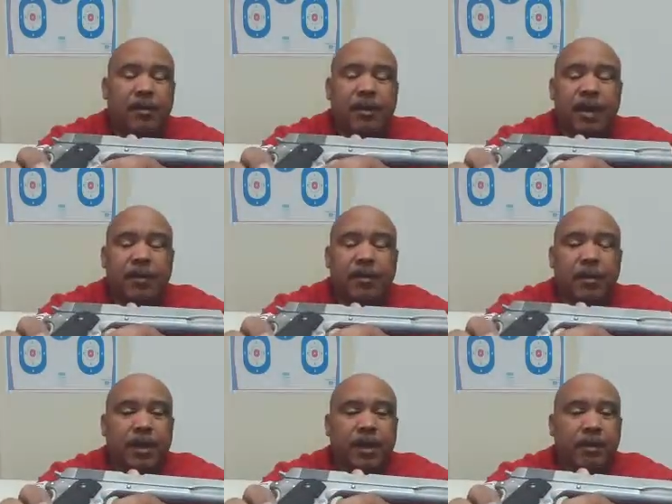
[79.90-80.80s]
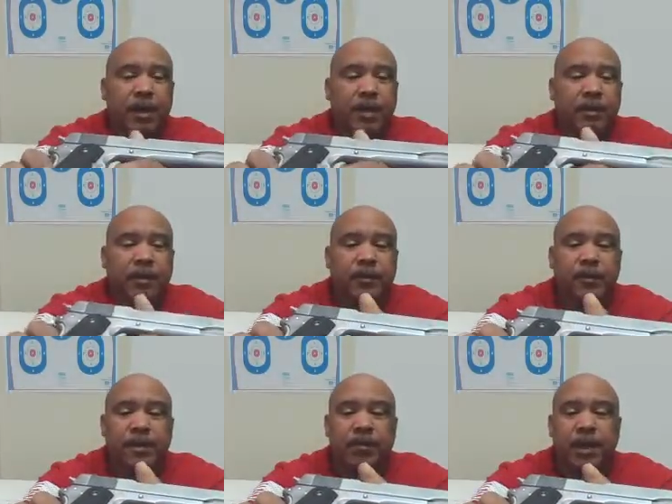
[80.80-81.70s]
one I would recommend for
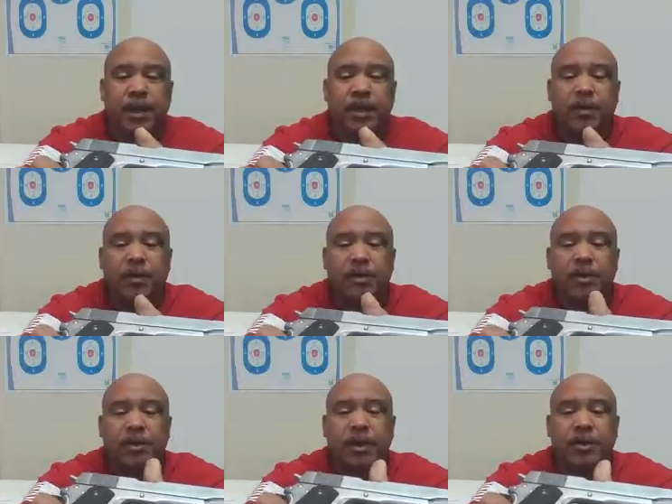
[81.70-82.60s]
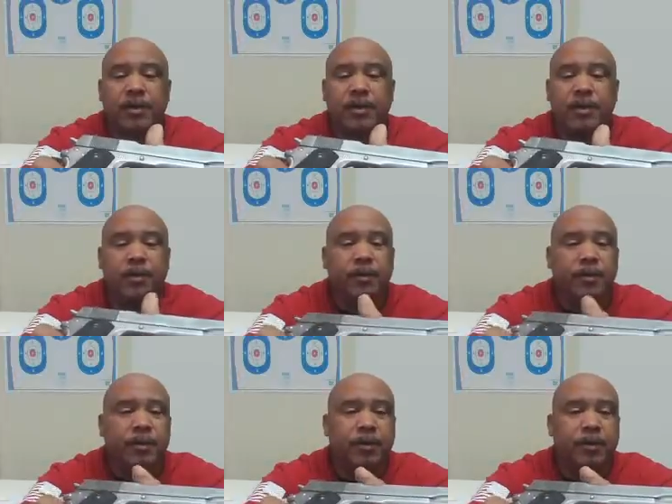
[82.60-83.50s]
somebody who is just new
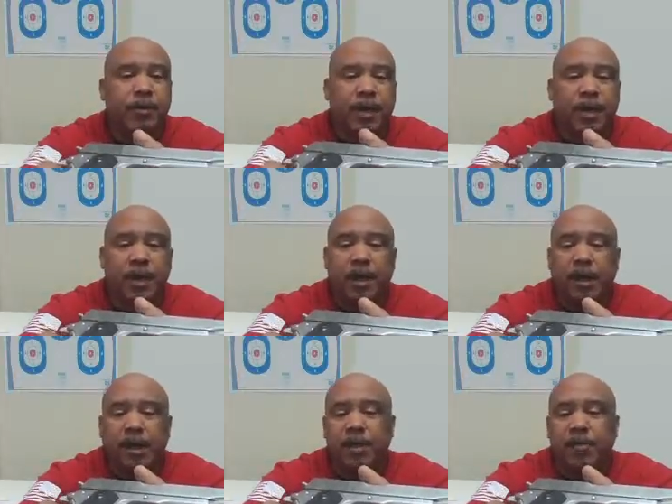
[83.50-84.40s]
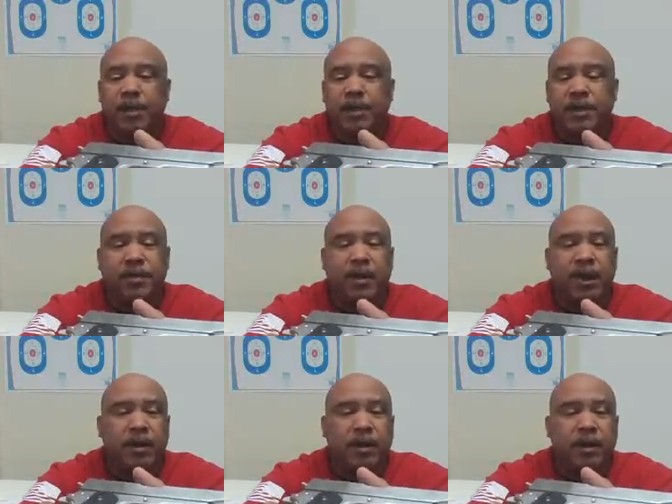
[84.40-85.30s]
to concealed
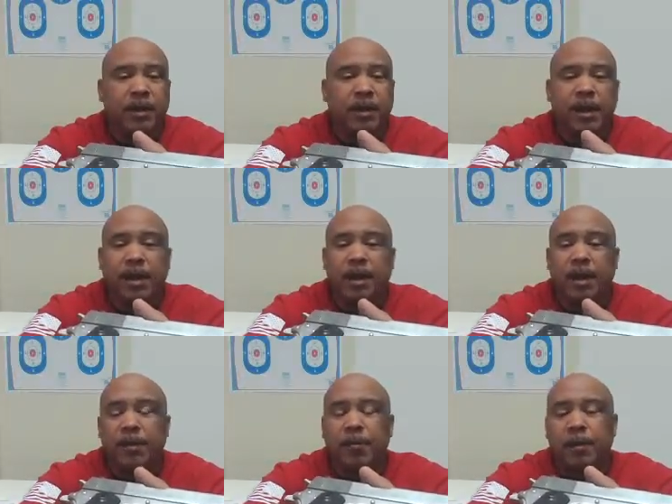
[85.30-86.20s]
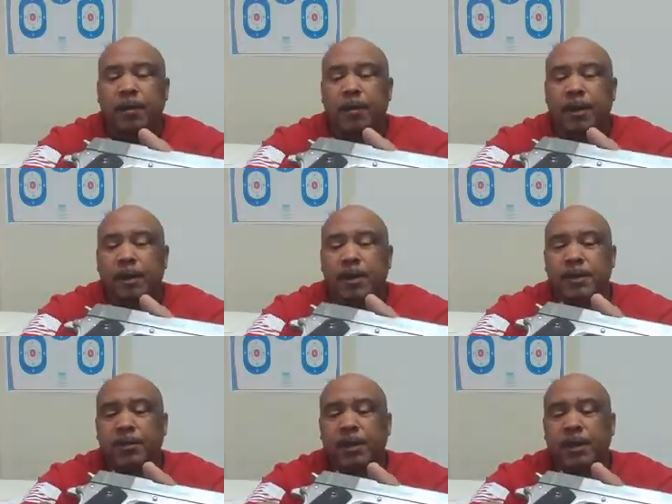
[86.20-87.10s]
carry or wanting
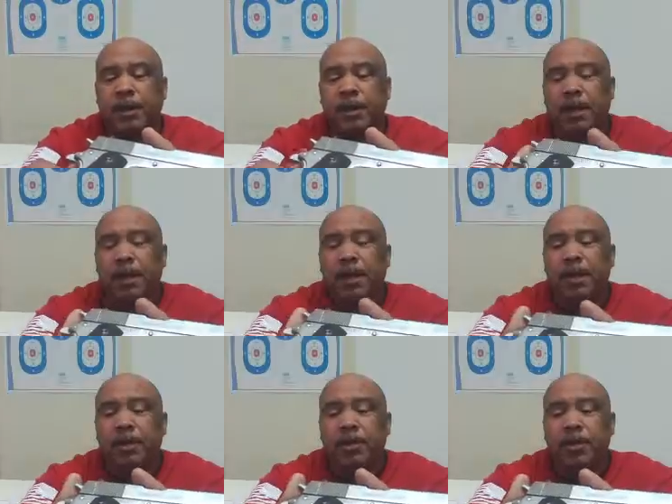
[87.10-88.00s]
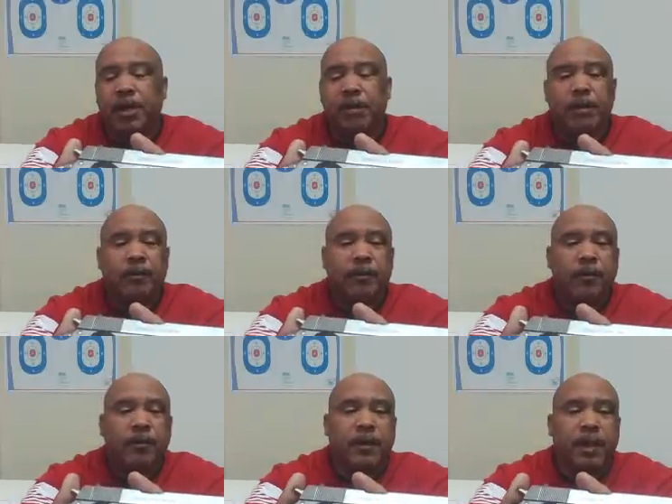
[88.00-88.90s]
something. It is chambered in
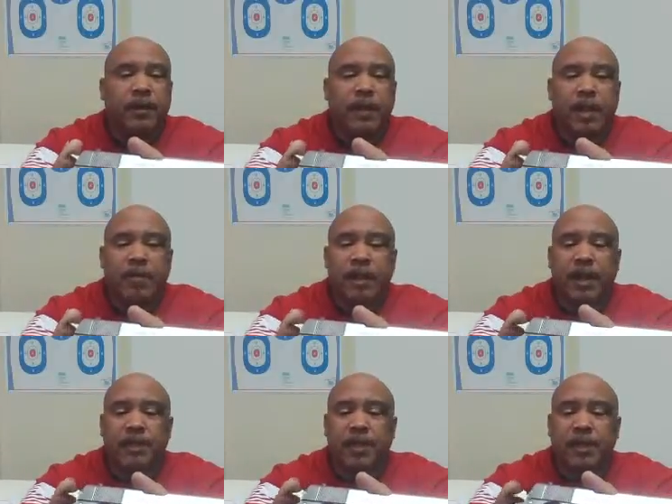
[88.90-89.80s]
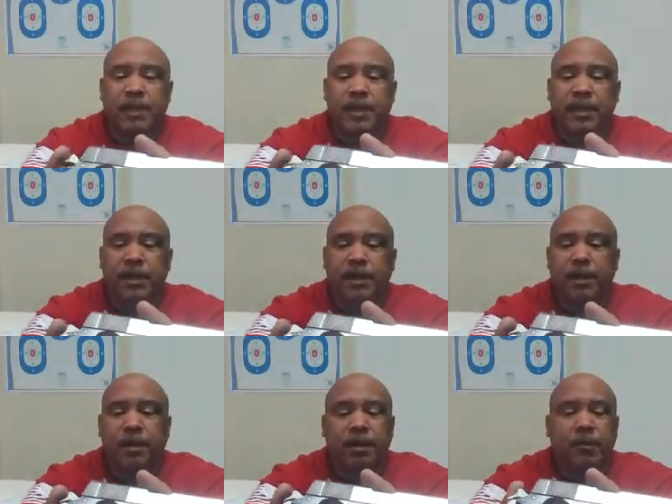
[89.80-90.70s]
.45 caliber APC
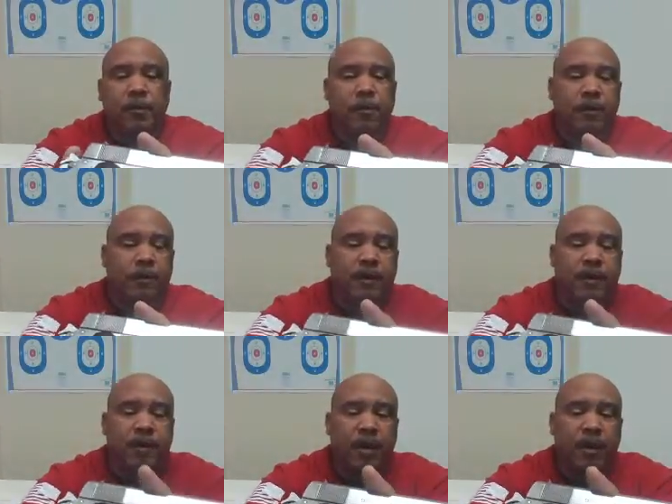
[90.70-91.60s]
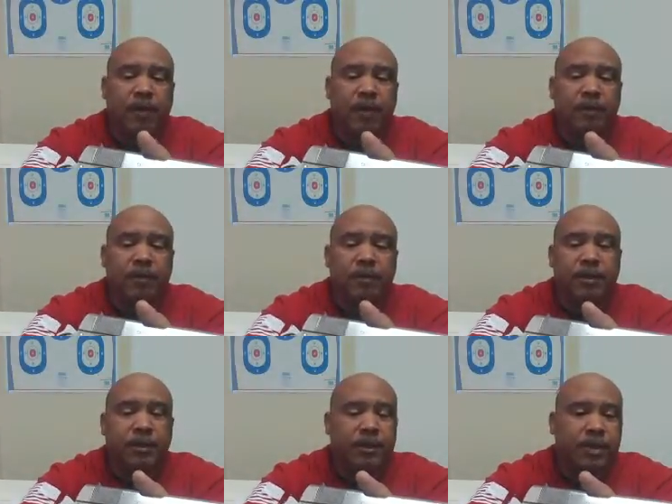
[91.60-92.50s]
or .45 auto,
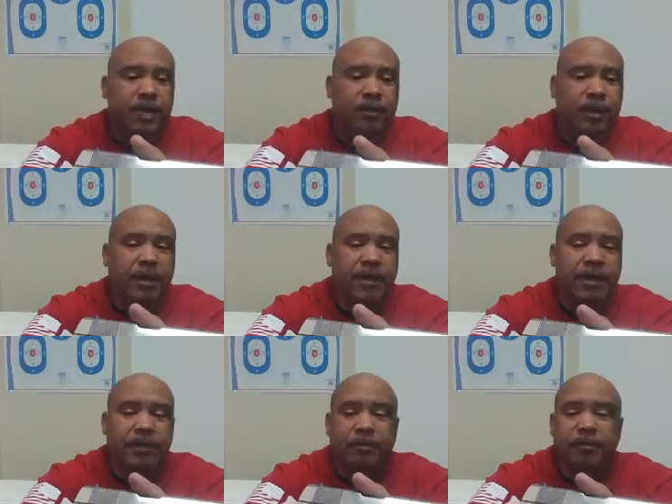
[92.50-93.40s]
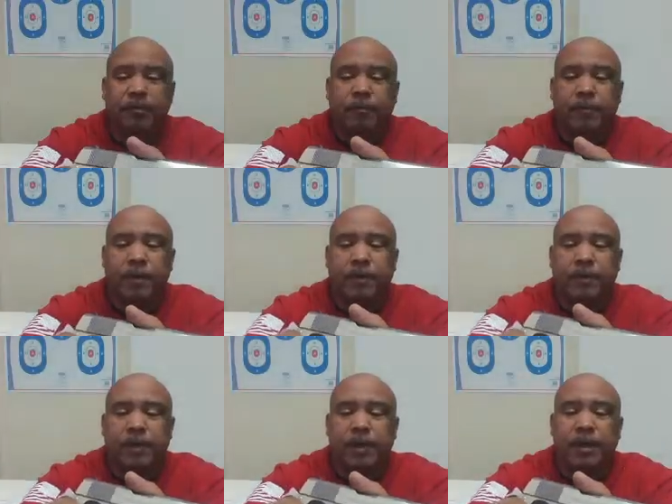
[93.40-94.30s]
which is the same thing, just worded
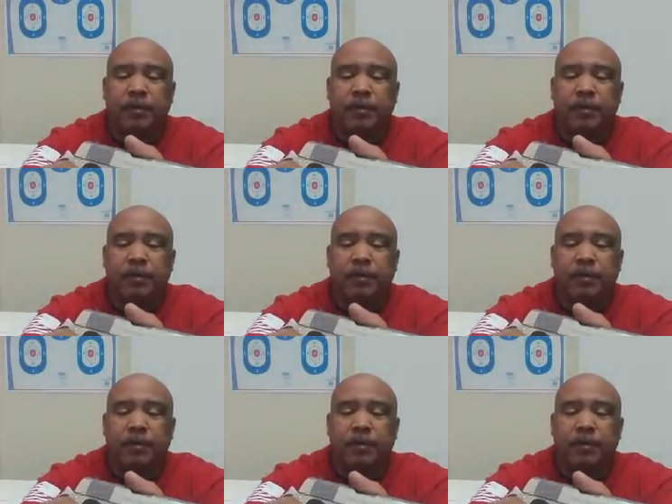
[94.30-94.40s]
differently.